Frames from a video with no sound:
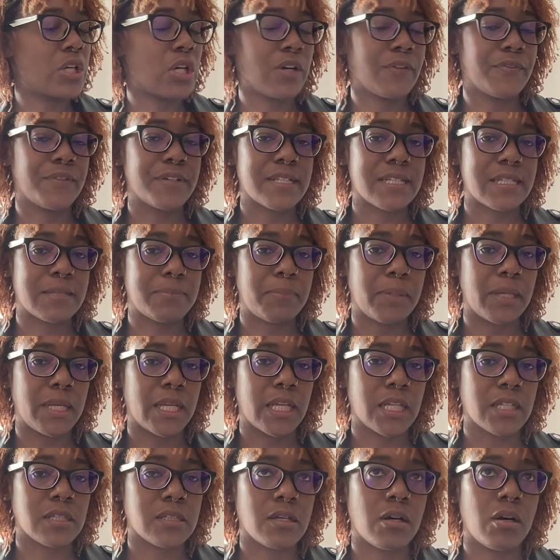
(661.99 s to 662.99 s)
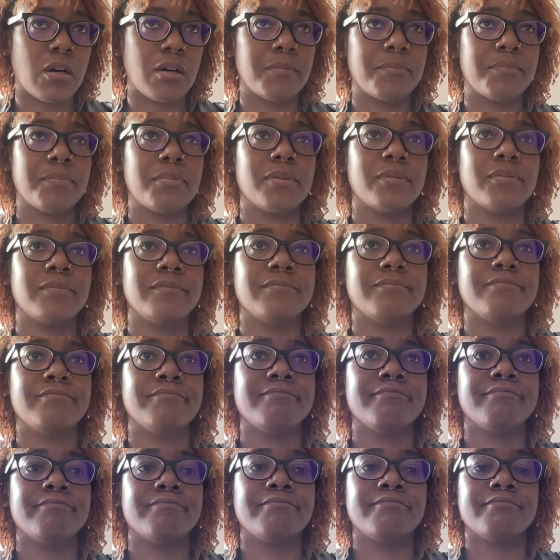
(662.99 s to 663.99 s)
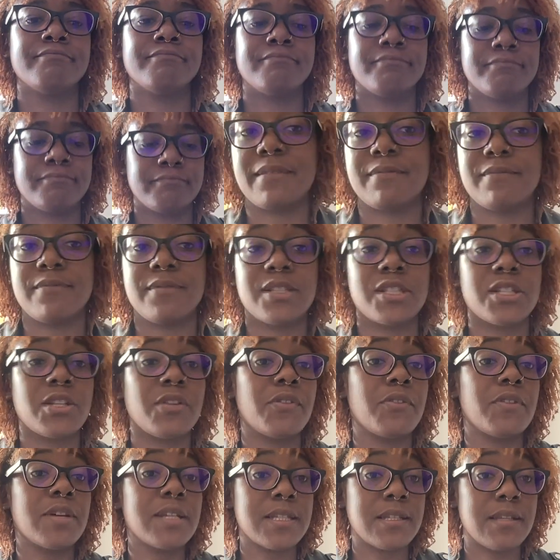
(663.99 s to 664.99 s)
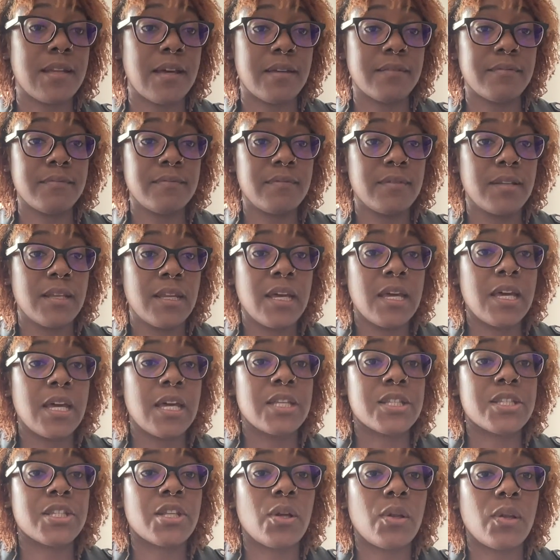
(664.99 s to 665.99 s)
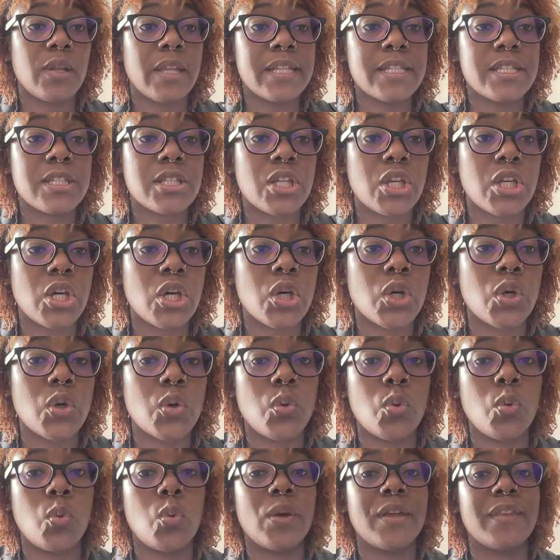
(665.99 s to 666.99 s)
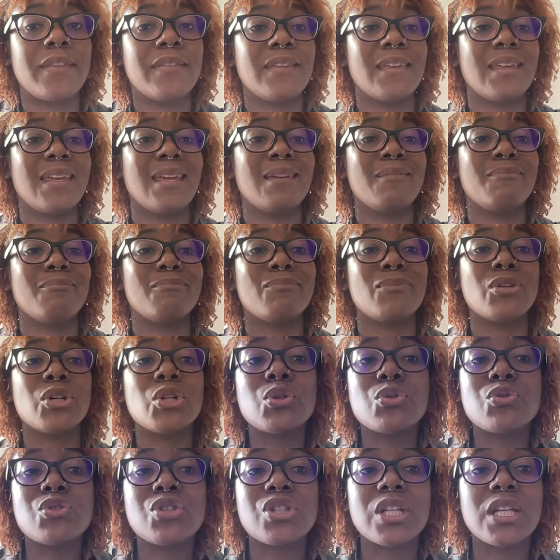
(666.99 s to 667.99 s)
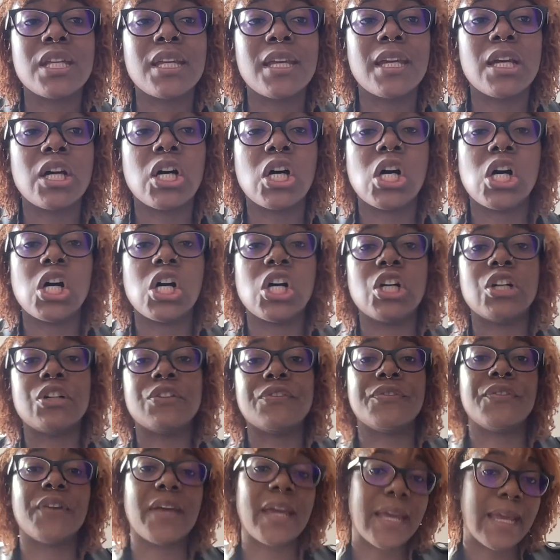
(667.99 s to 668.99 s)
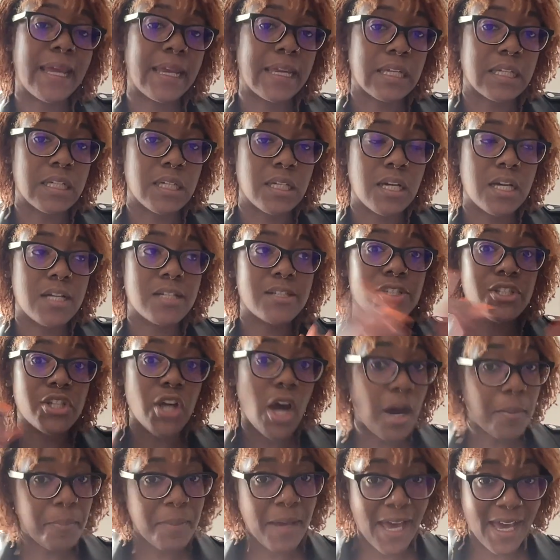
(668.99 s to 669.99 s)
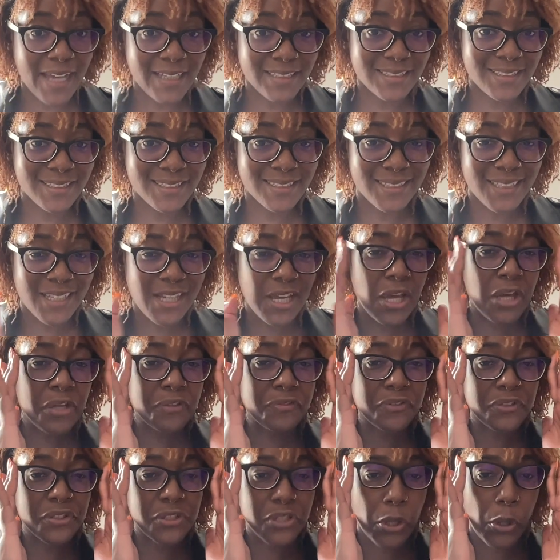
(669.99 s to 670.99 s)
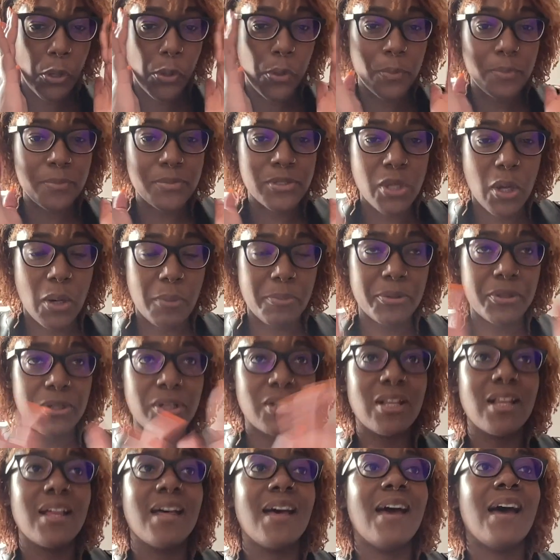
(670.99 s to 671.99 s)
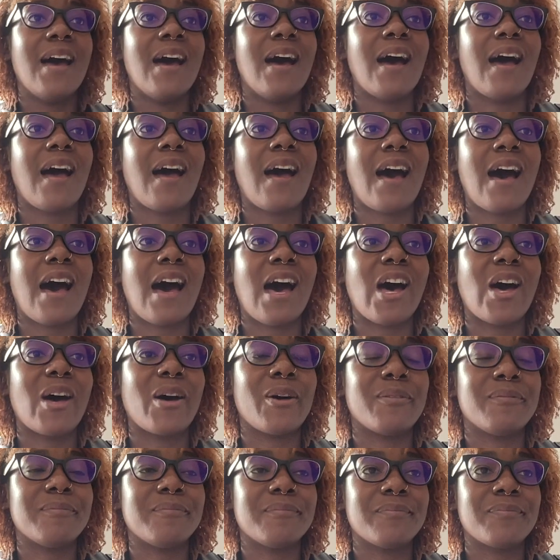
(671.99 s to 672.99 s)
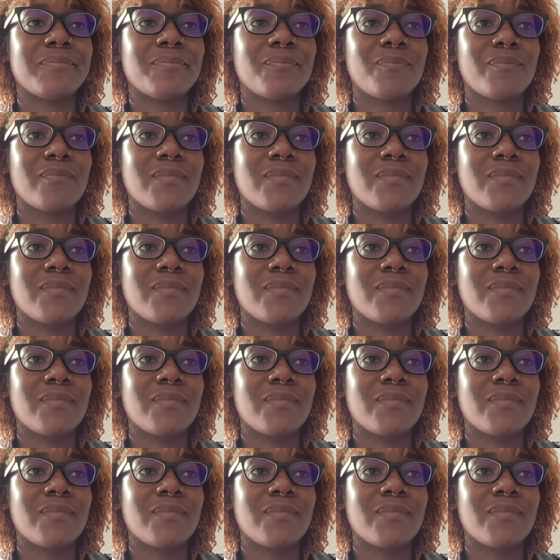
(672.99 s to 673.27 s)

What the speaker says: of a spinning top? So there is none. So let's go with the emoji of a top hat for Tome Topple. And